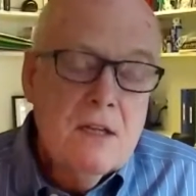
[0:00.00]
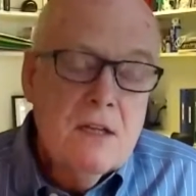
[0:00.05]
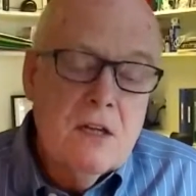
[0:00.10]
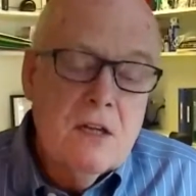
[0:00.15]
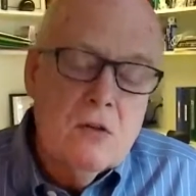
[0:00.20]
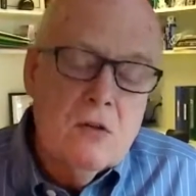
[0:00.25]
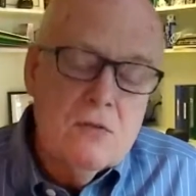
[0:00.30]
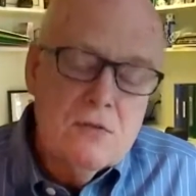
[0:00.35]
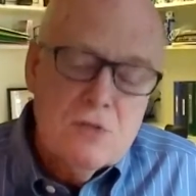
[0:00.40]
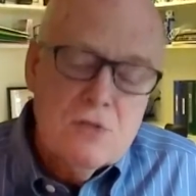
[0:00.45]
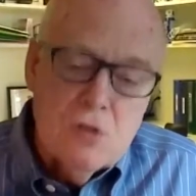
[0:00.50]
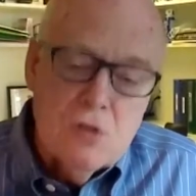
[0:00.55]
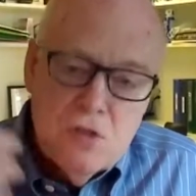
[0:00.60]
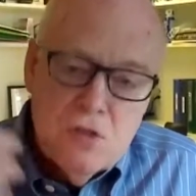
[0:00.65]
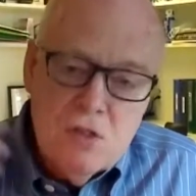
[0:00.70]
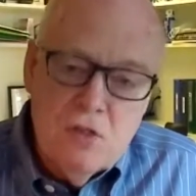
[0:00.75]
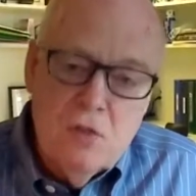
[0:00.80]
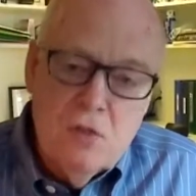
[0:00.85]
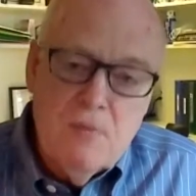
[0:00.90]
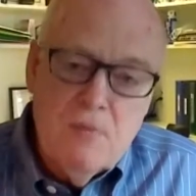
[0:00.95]

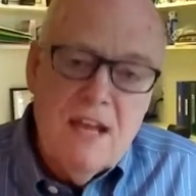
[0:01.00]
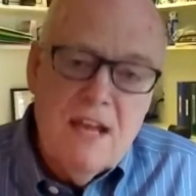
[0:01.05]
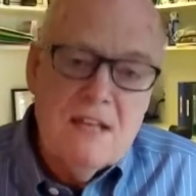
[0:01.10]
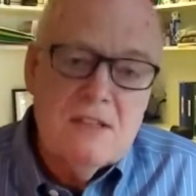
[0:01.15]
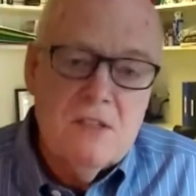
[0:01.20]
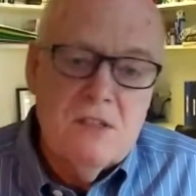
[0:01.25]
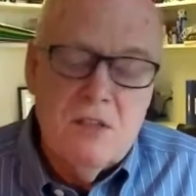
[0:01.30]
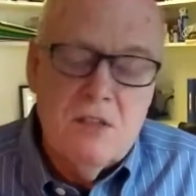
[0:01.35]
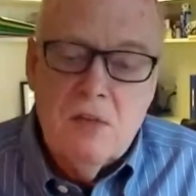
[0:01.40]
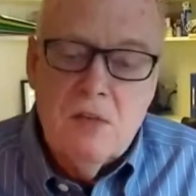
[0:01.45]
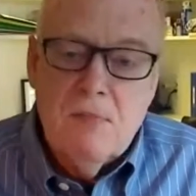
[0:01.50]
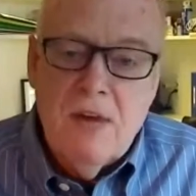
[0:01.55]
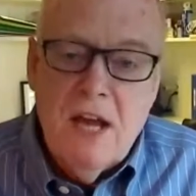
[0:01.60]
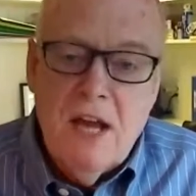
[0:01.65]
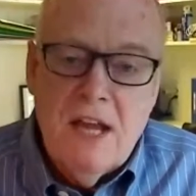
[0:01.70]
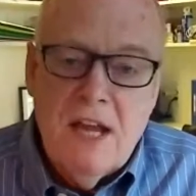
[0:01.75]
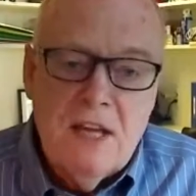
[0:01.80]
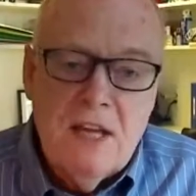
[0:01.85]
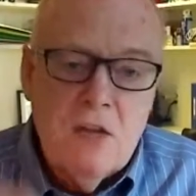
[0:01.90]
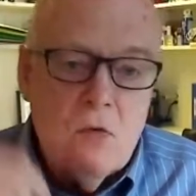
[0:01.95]
surgical mask that you can buy
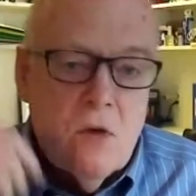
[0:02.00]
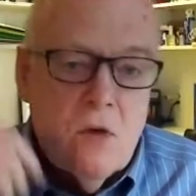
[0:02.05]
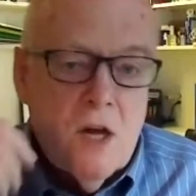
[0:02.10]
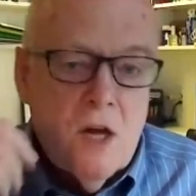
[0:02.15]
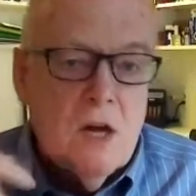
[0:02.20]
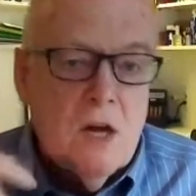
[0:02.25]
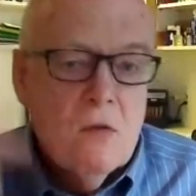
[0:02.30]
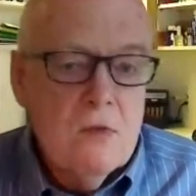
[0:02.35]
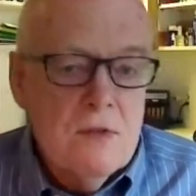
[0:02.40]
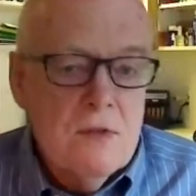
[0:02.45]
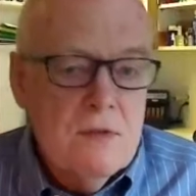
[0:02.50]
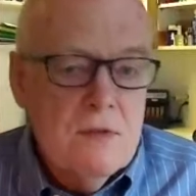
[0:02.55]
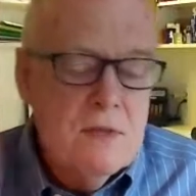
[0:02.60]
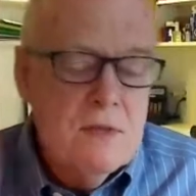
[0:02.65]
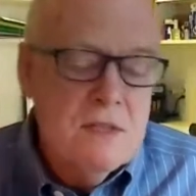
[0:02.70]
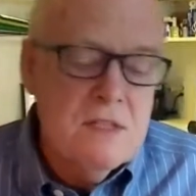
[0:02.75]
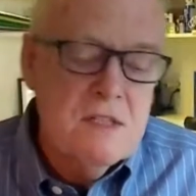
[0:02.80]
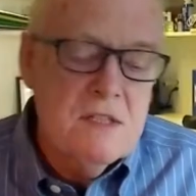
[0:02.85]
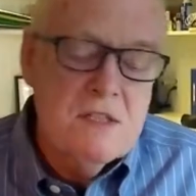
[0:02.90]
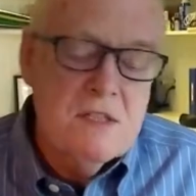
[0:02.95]
anywhere.
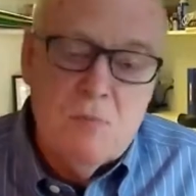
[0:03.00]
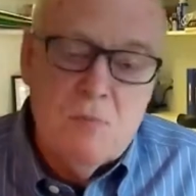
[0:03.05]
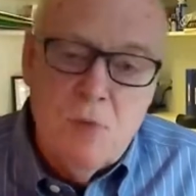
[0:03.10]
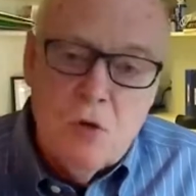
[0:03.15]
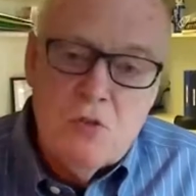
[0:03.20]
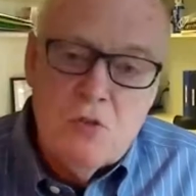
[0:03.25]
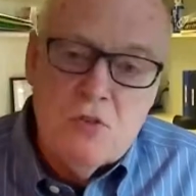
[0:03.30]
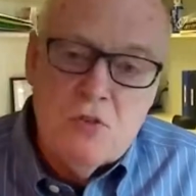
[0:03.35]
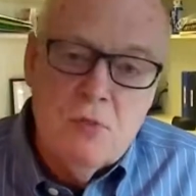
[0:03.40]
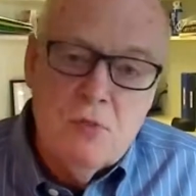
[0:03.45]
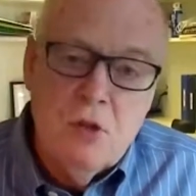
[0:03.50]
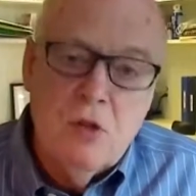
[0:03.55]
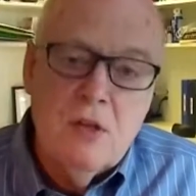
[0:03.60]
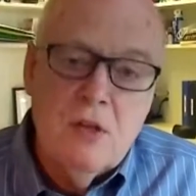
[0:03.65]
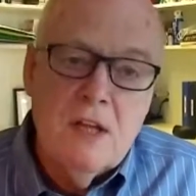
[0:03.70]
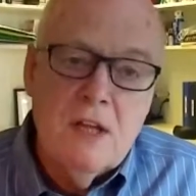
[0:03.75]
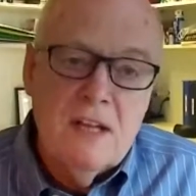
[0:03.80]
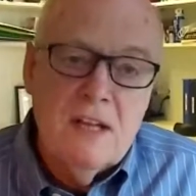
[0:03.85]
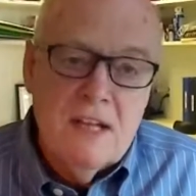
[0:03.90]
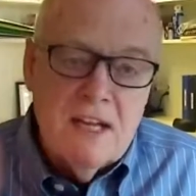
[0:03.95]
It's disposable.
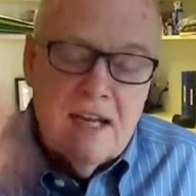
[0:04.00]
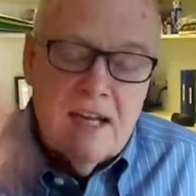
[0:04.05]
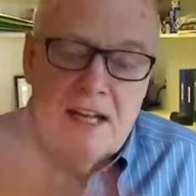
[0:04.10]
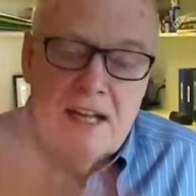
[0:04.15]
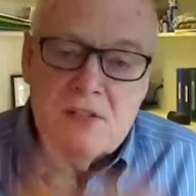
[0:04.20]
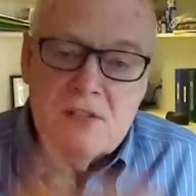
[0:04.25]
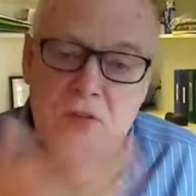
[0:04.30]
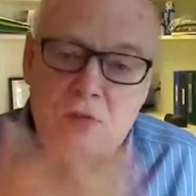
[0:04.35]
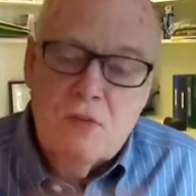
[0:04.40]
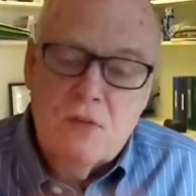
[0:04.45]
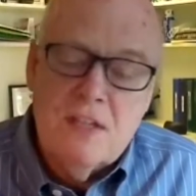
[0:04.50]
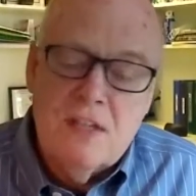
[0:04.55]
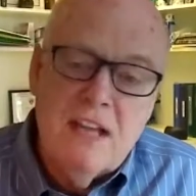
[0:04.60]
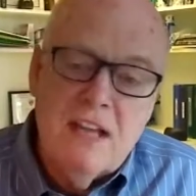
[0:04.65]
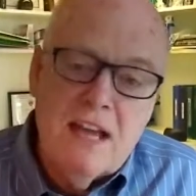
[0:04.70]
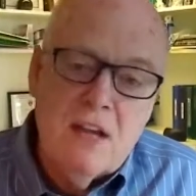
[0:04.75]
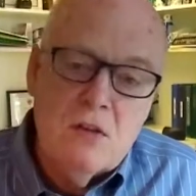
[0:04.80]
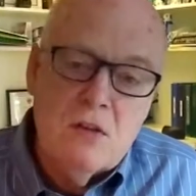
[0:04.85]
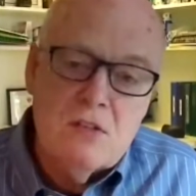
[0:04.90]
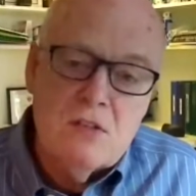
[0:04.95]
It has 3
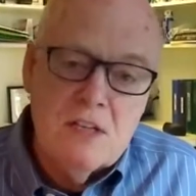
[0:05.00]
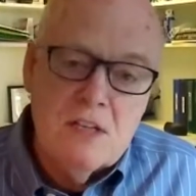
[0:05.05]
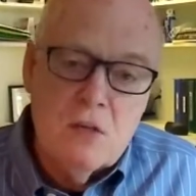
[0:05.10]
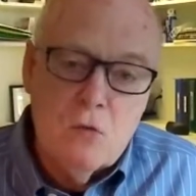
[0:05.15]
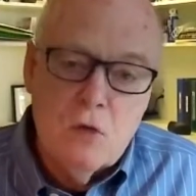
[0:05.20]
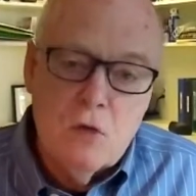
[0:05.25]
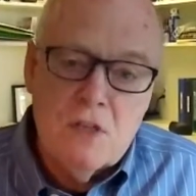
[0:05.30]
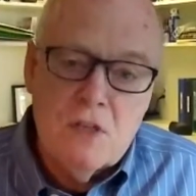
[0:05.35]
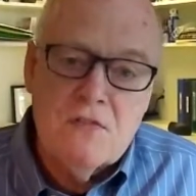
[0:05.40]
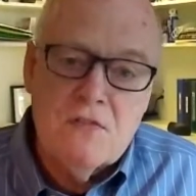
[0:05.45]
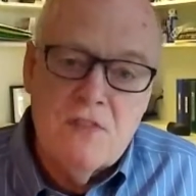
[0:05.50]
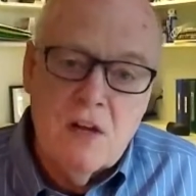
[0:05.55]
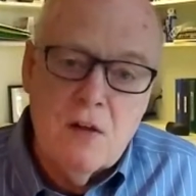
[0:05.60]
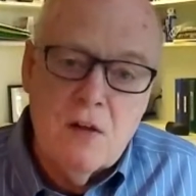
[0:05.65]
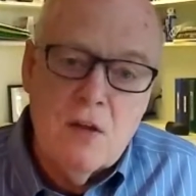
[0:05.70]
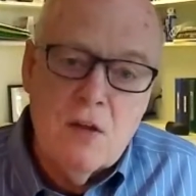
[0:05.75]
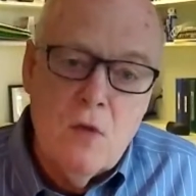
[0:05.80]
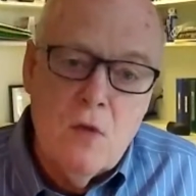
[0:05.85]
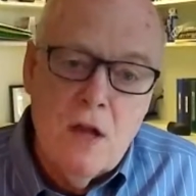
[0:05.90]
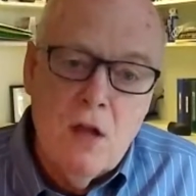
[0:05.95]
layers, and it works very
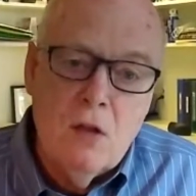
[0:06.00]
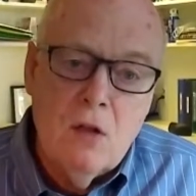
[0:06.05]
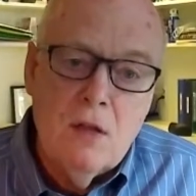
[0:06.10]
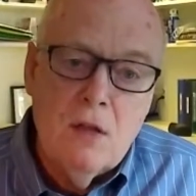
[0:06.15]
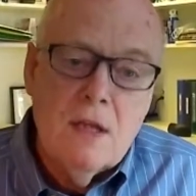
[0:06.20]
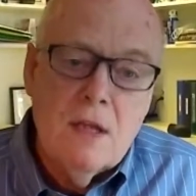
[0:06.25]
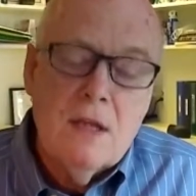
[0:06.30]
well.